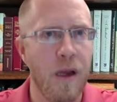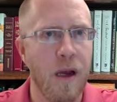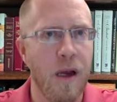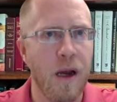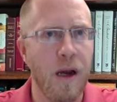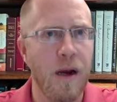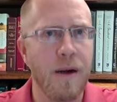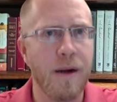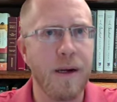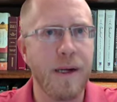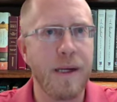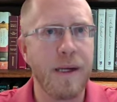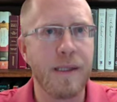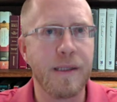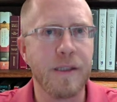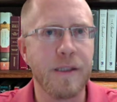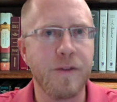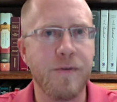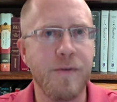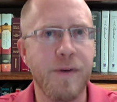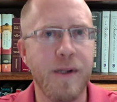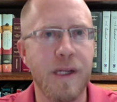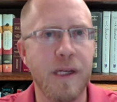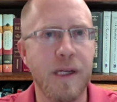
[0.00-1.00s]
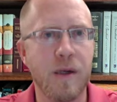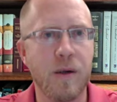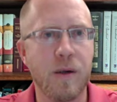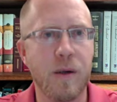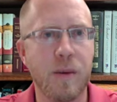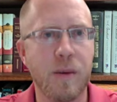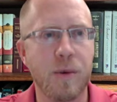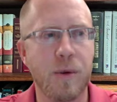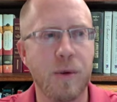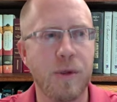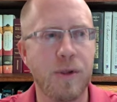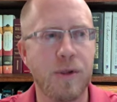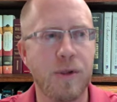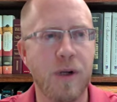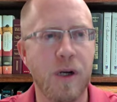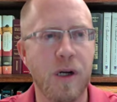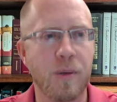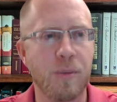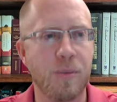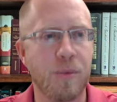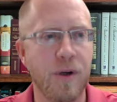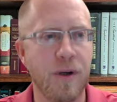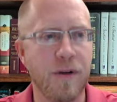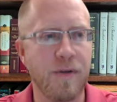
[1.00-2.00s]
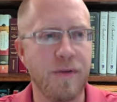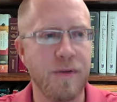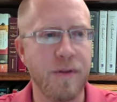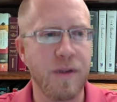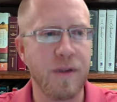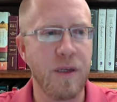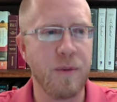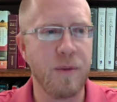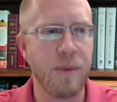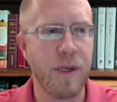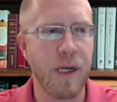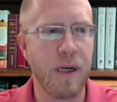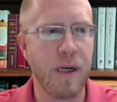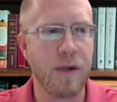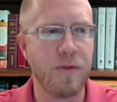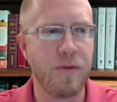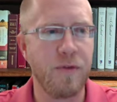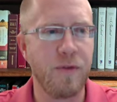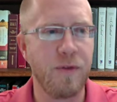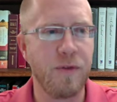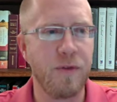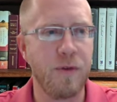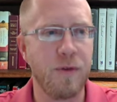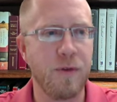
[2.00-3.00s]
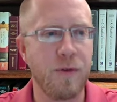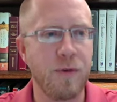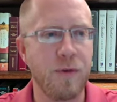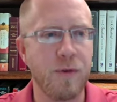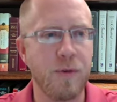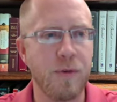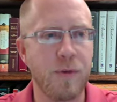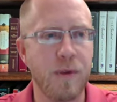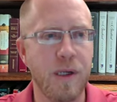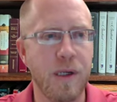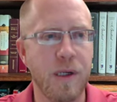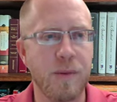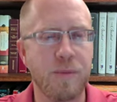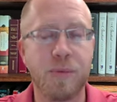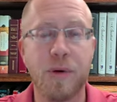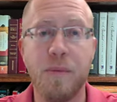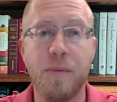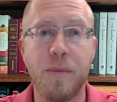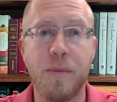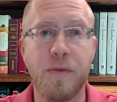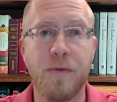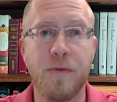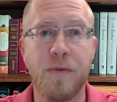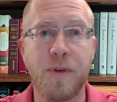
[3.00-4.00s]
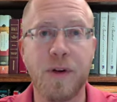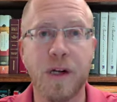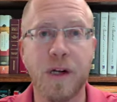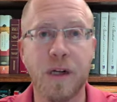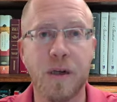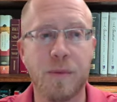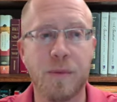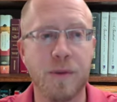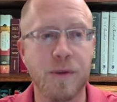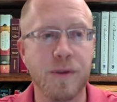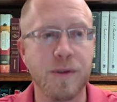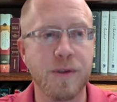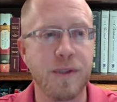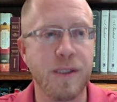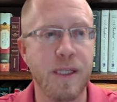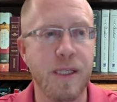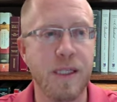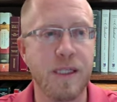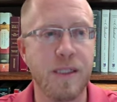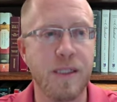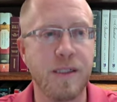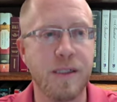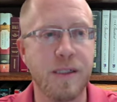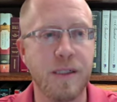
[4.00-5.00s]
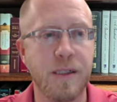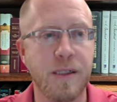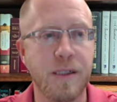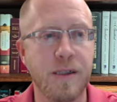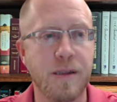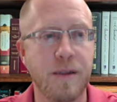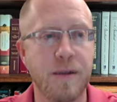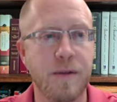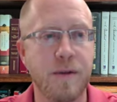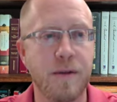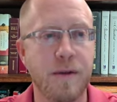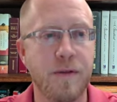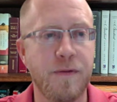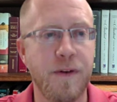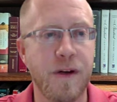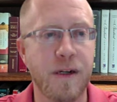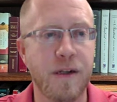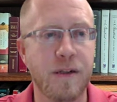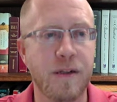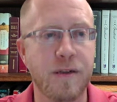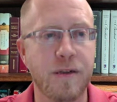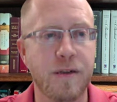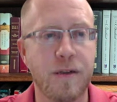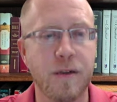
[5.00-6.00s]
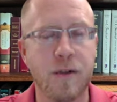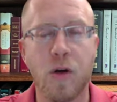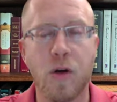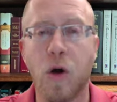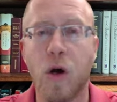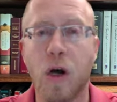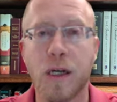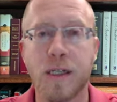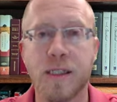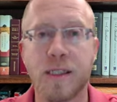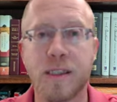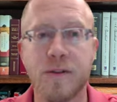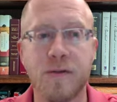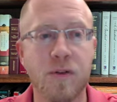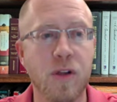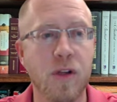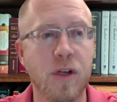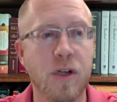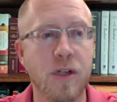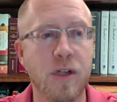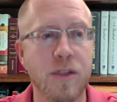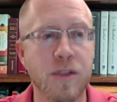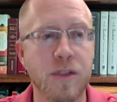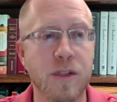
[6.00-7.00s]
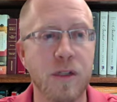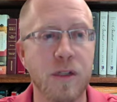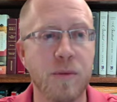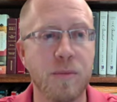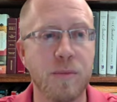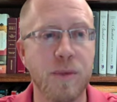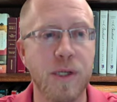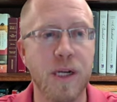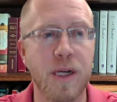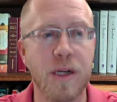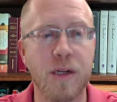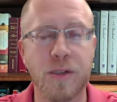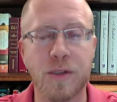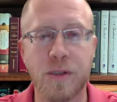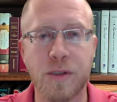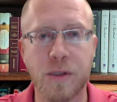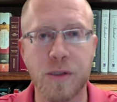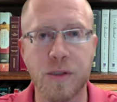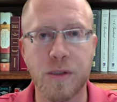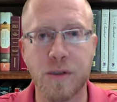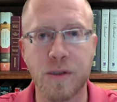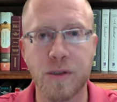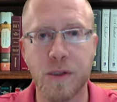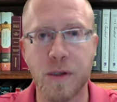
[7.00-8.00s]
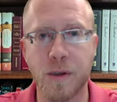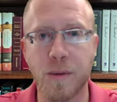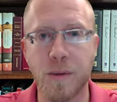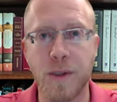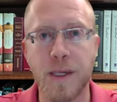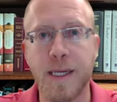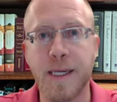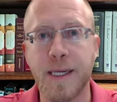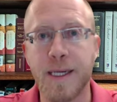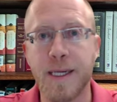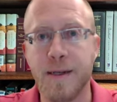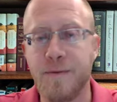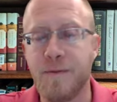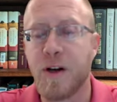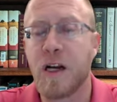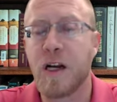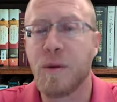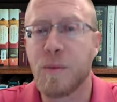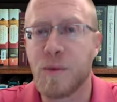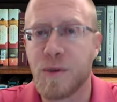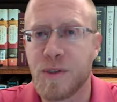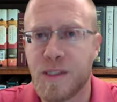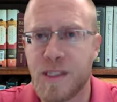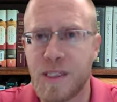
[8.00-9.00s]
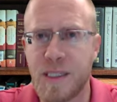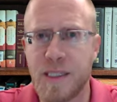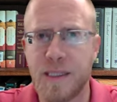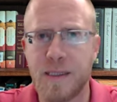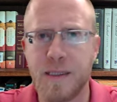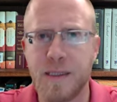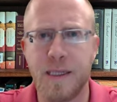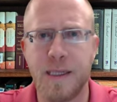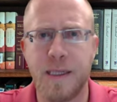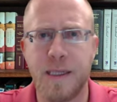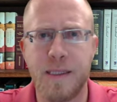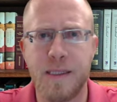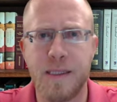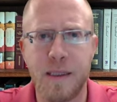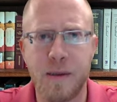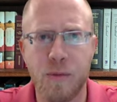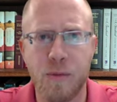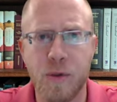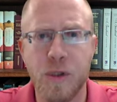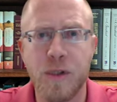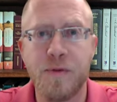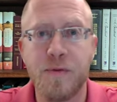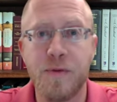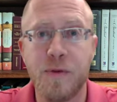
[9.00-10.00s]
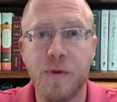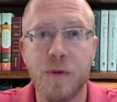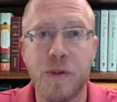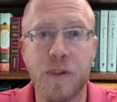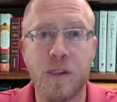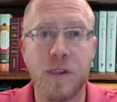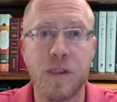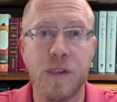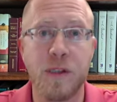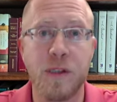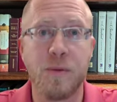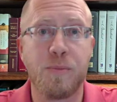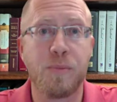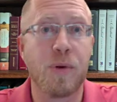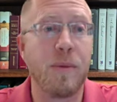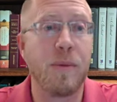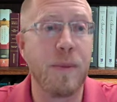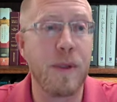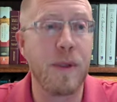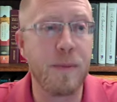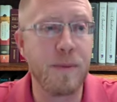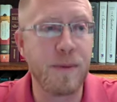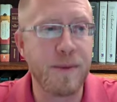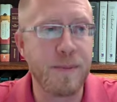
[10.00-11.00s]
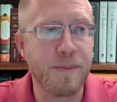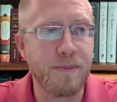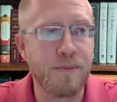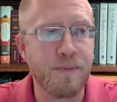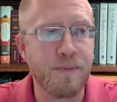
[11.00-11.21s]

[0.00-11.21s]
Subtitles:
All right, in this video, I'm going to talk briefly about a few premium variables that affect the costs of long-term care insurance. So variables that will influence the premiums.